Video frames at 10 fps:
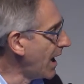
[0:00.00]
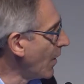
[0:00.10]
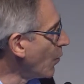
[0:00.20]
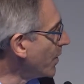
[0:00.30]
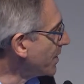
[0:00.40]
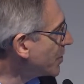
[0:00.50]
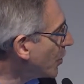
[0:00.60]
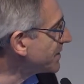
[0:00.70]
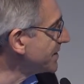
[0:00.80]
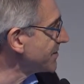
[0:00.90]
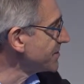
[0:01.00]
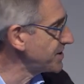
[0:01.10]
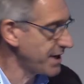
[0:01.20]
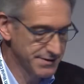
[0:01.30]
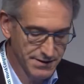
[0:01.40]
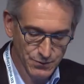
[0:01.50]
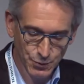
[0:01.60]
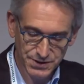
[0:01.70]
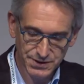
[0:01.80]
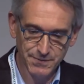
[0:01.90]
were not associated
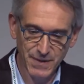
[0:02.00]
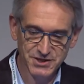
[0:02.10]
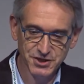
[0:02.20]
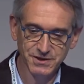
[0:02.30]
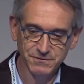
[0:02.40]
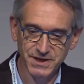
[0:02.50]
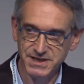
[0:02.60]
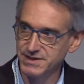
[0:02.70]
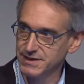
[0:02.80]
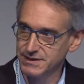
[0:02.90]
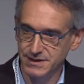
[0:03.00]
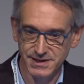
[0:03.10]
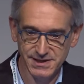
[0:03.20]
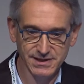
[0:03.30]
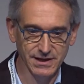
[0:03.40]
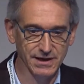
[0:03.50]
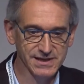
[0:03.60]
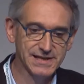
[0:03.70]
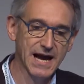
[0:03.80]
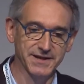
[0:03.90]
with dementia risk in this
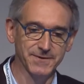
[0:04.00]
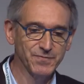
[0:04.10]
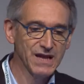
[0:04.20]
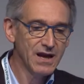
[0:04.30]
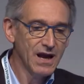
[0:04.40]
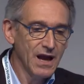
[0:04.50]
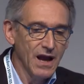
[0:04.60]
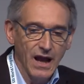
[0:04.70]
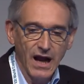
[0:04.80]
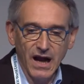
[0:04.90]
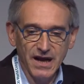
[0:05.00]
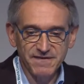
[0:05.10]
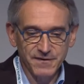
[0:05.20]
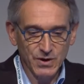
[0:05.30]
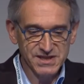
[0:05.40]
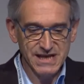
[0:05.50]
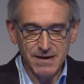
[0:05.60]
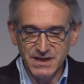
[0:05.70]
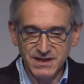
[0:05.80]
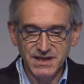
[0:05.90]
study. If you
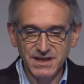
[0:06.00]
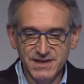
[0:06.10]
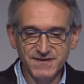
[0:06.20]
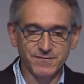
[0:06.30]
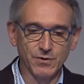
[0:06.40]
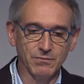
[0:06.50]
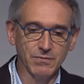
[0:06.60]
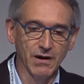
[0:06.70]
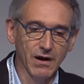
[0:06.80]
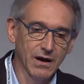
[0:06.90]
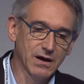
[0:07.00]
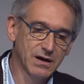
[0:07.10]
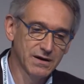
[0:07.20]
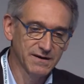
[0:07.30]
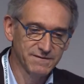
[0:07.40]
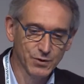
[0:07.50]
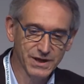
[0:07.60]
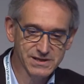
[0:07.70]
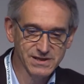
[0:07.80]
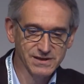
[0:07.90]
examine these from, for
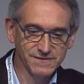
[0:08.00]
instance,